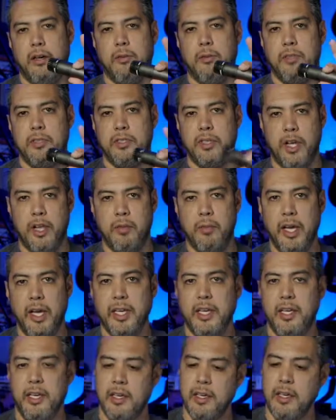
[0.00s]
style
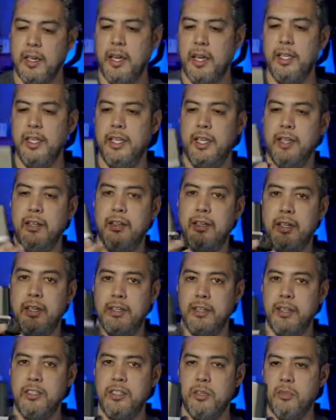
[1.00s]
mic, and then the
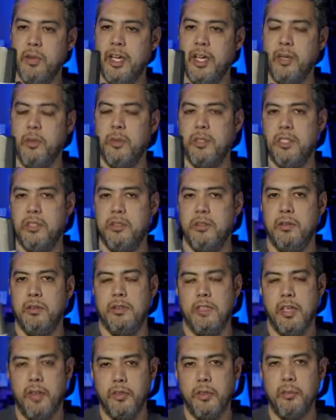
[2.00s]
condenser mic, which is
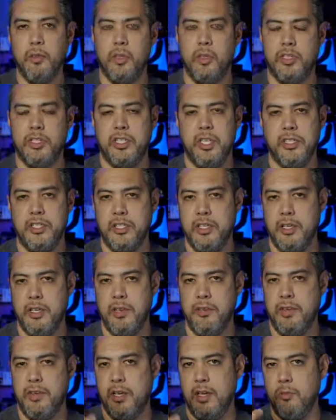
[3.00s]
definitely more
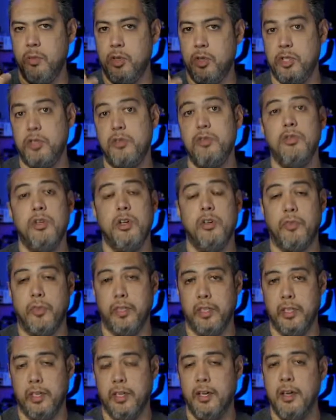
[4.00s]
sensitive and more studio
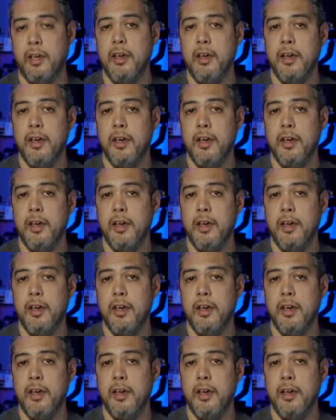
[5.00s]
friendly,